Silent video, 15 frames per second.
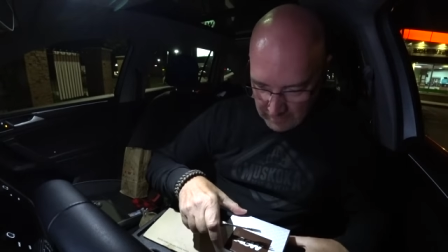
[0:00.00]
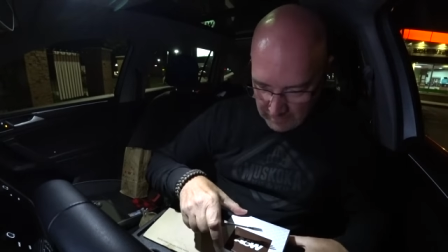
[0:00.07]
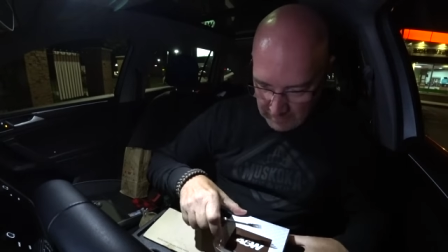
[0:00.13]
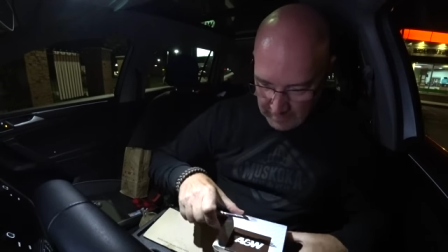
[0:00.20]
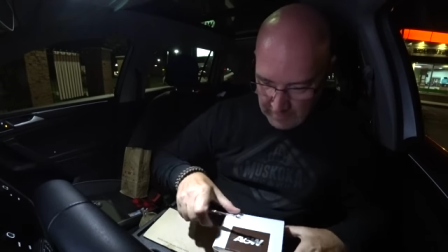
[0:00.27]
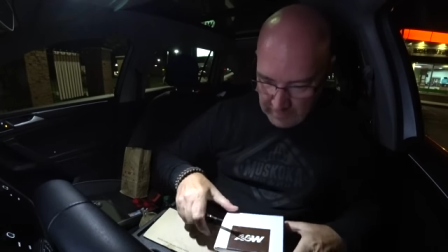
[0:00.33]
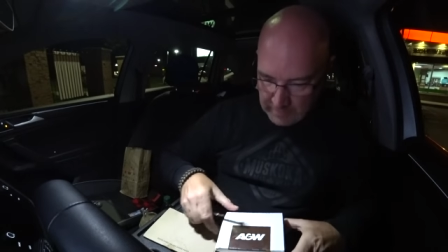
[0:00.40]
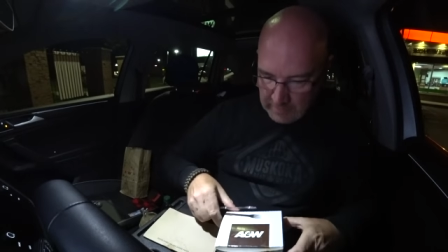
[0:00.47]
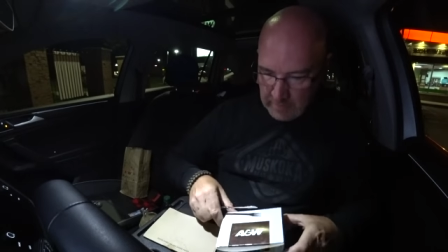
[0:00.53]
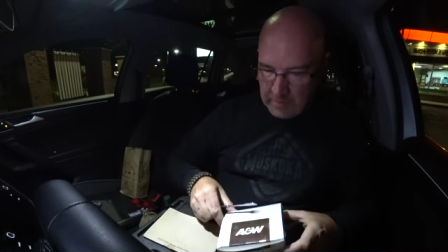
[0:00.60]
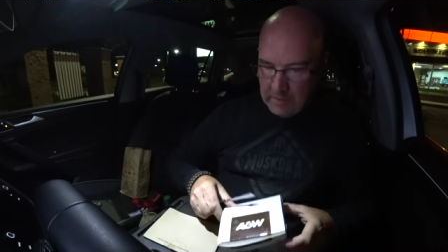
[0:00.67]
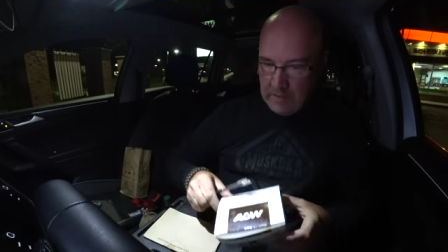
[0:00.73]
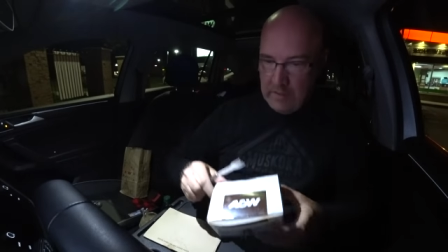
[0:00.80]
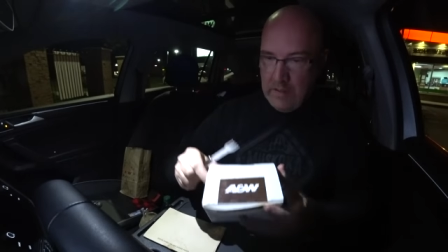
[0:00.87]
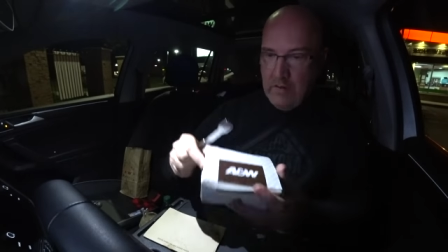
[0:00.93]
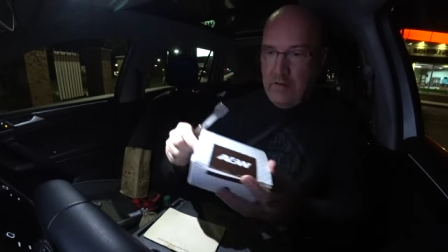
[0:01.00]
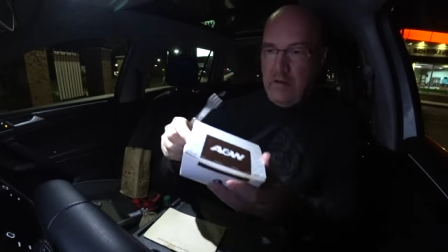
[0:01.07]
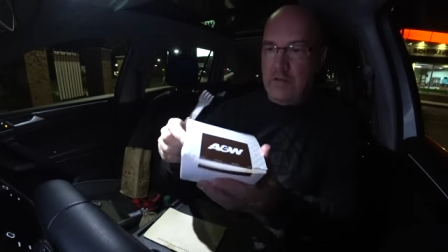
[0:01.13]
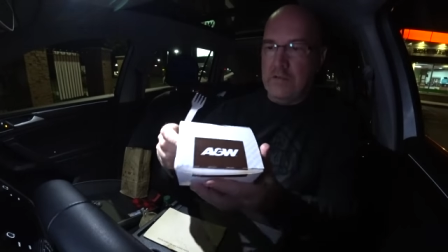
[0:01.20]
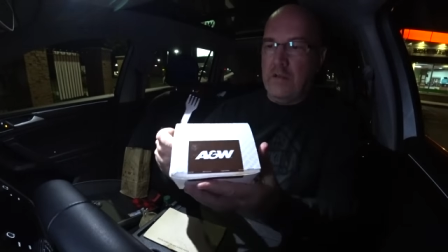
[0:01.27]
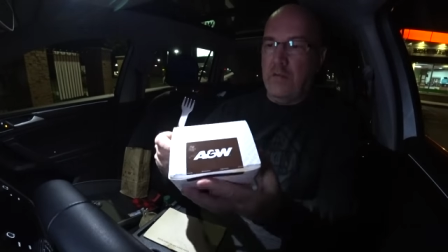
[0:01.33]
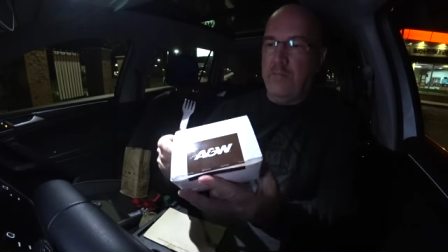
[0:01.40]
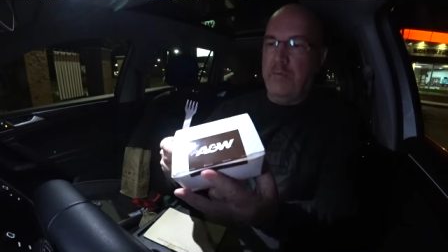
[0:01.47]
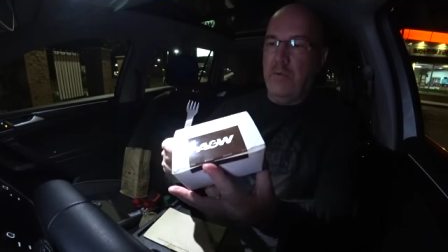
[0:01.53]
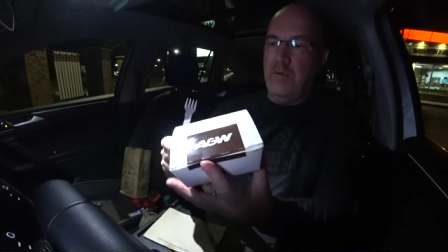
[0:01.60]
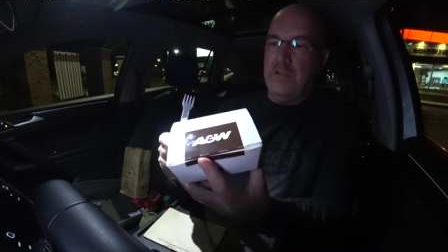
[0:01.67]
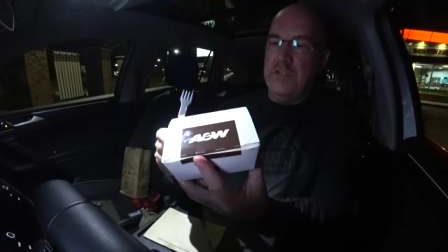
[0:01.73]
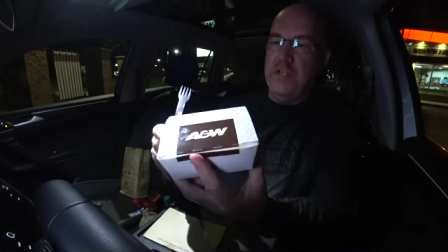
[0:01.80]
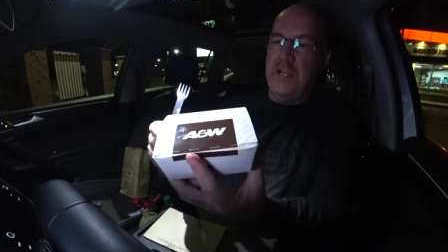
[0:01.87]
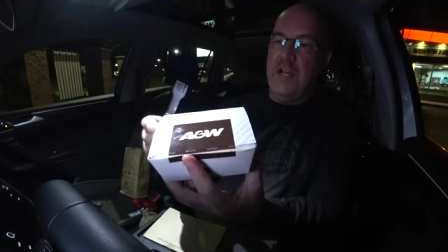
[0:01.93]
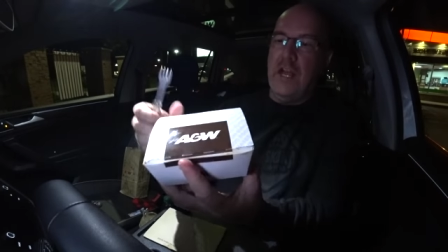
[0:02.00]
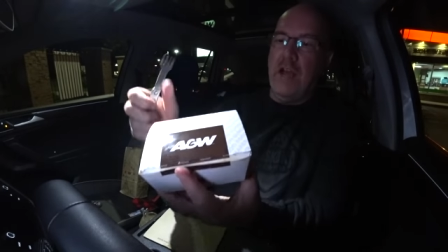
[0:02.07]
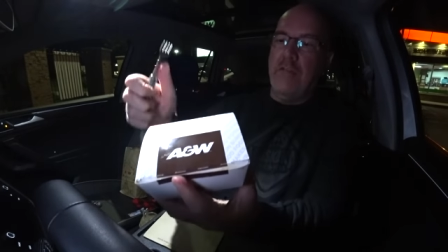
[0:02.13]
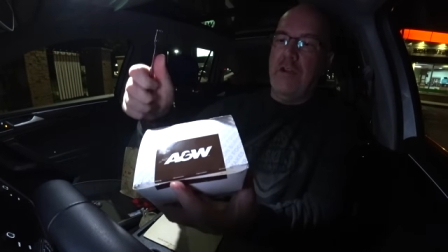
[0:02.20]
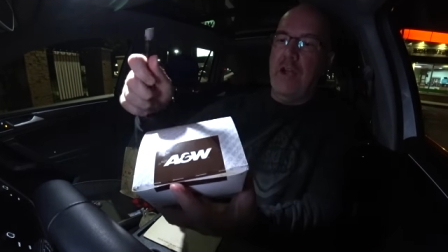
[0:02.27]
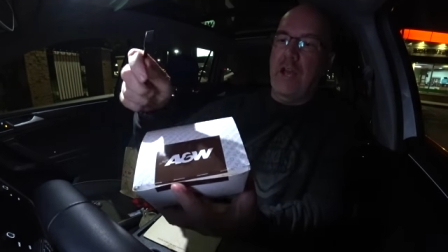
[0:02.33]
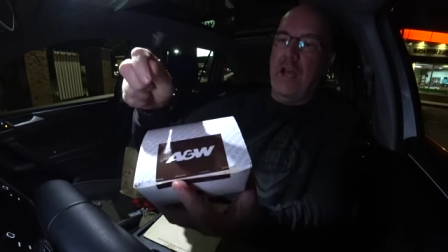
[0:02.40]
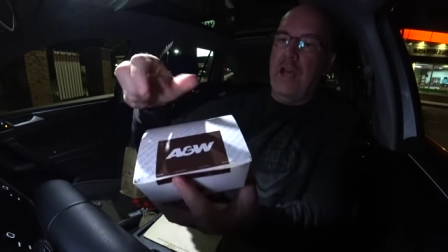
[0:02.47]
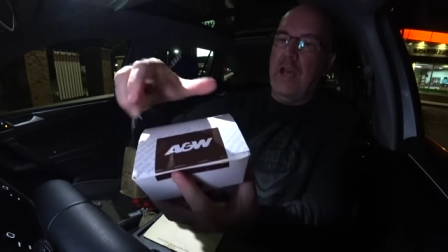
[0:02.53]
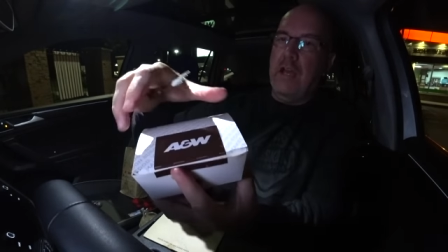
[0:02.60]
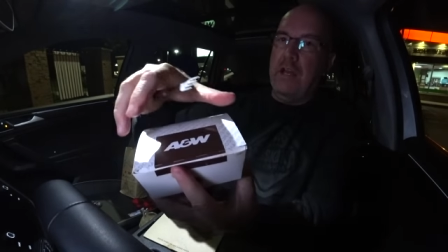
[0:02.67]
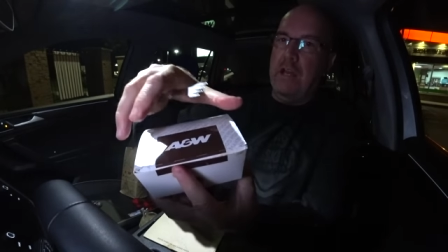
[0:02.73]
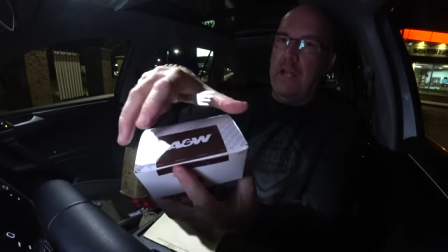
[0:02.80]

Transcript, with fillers: and uh, here is our poutine. I haven't had an